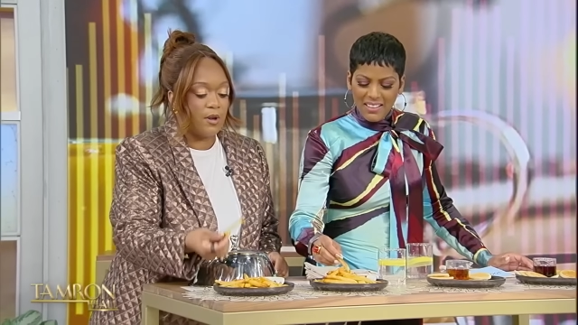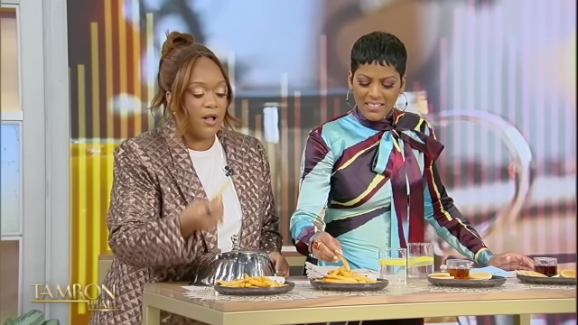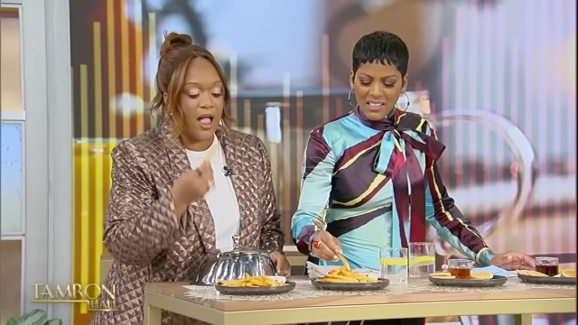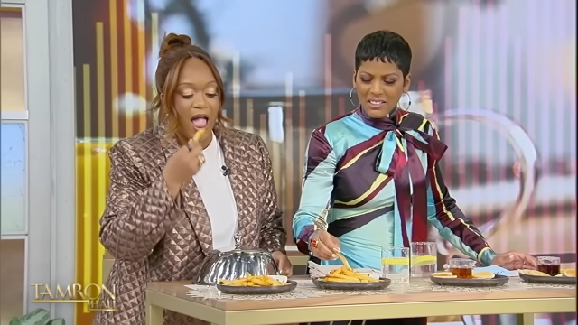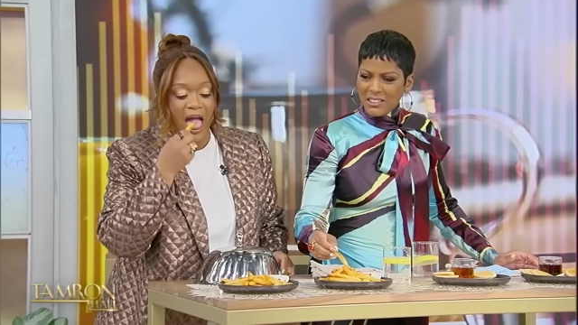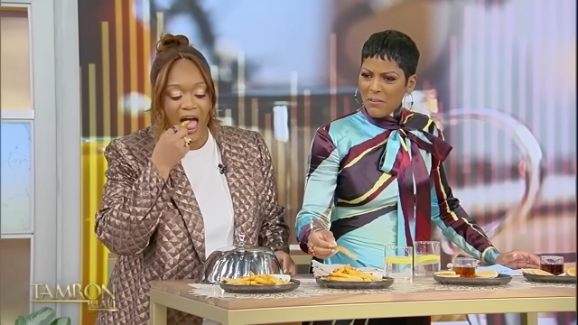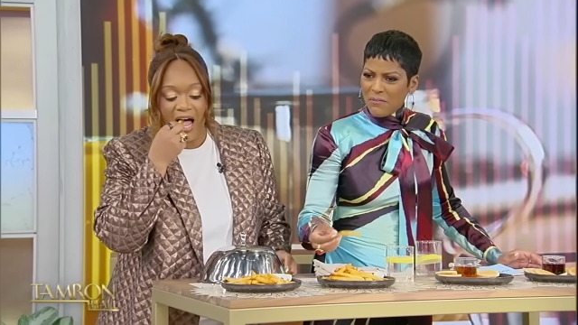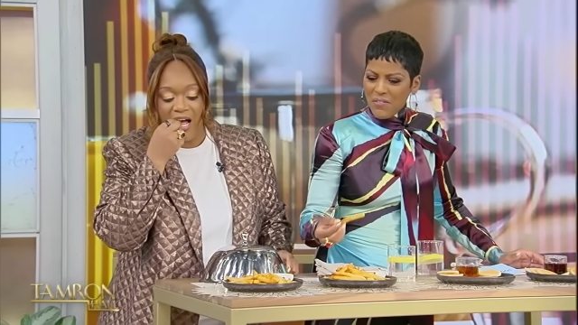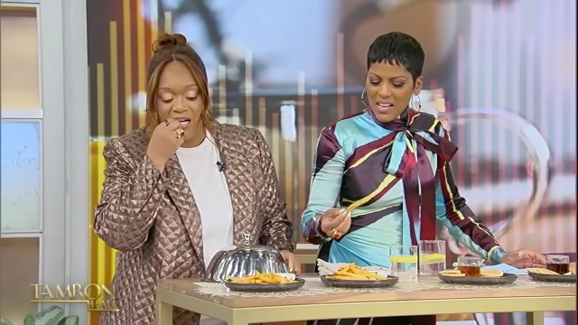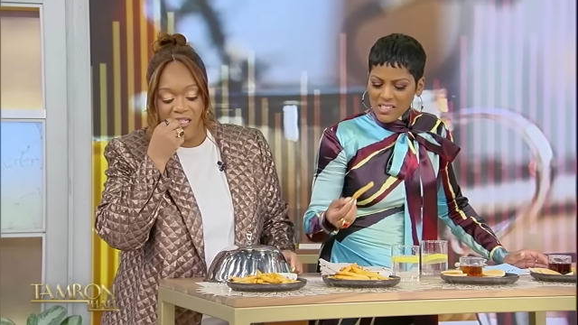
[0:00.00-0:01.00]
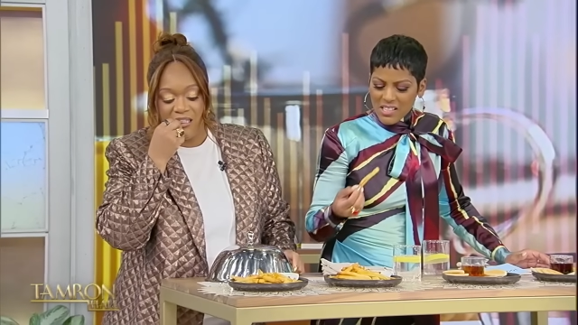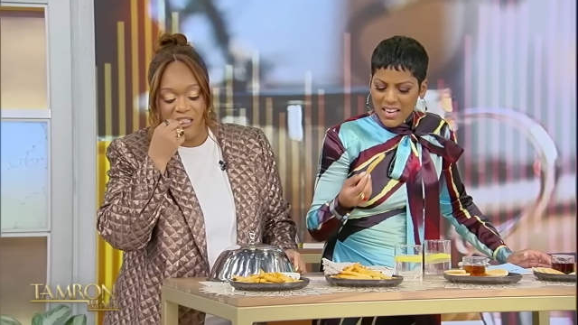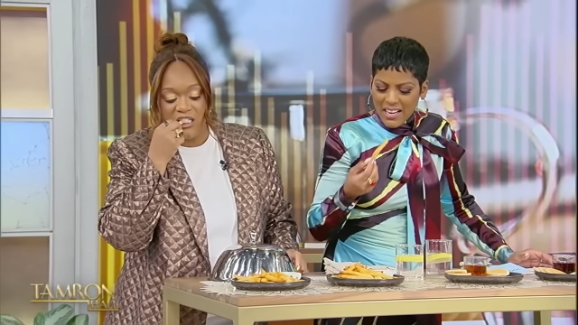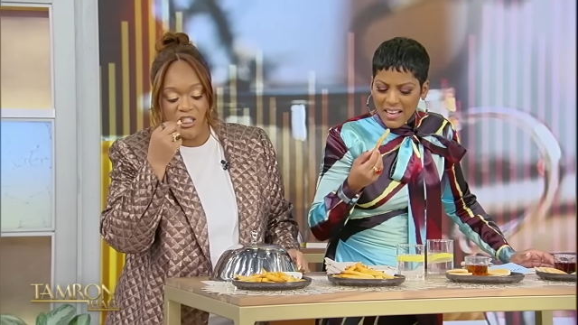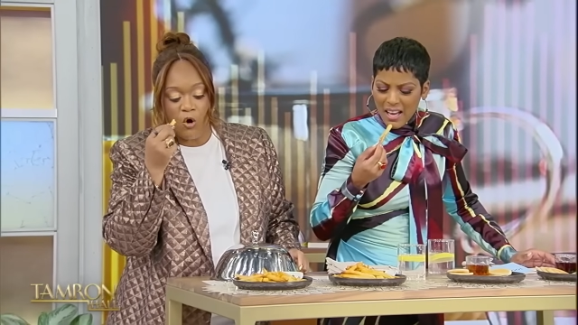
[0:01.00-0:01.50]
Speaker 1: This is a
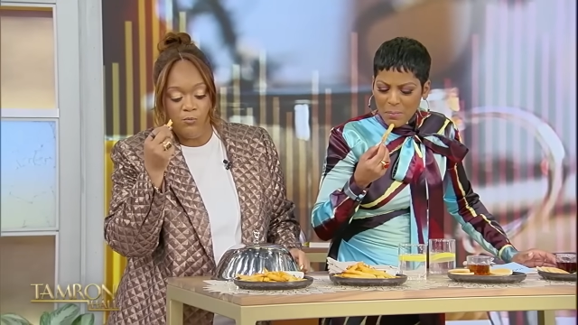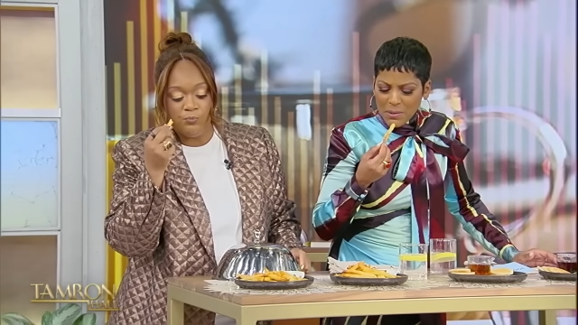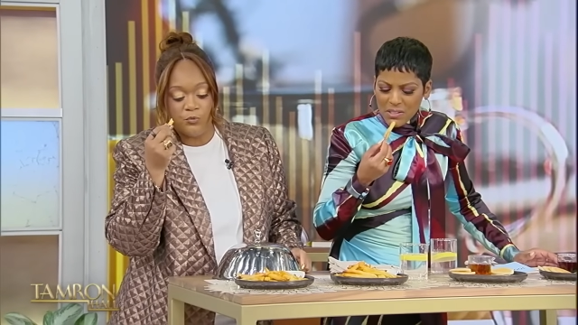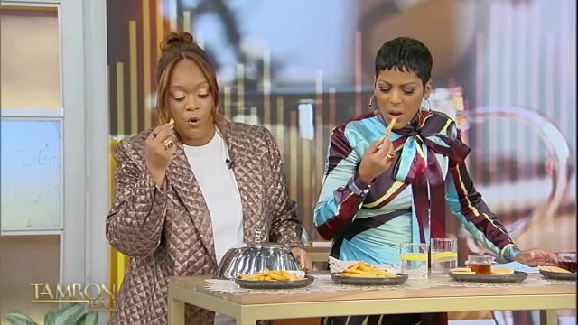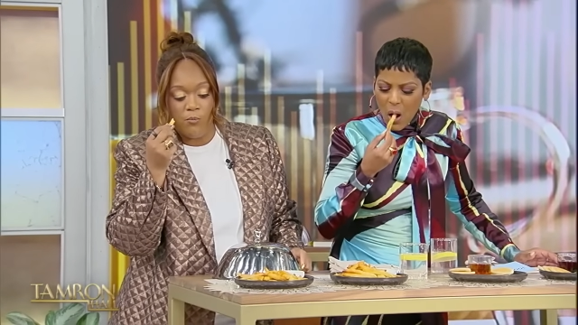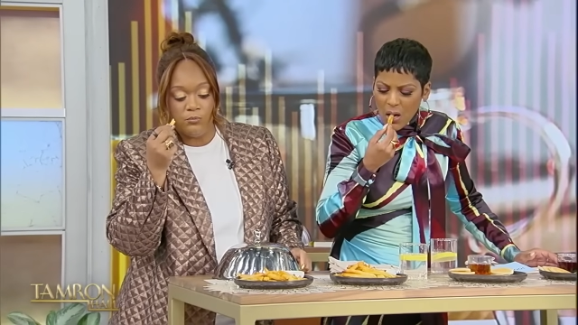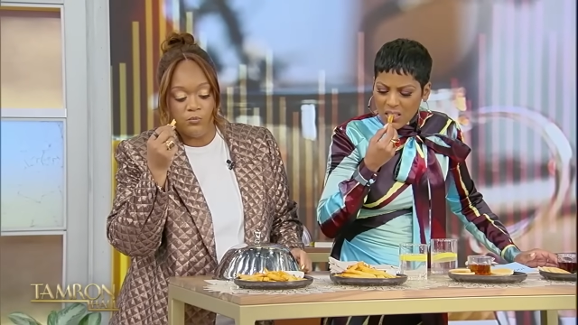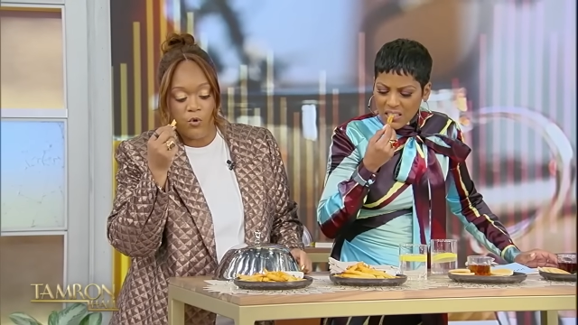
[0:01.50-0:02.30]
fascinating episode.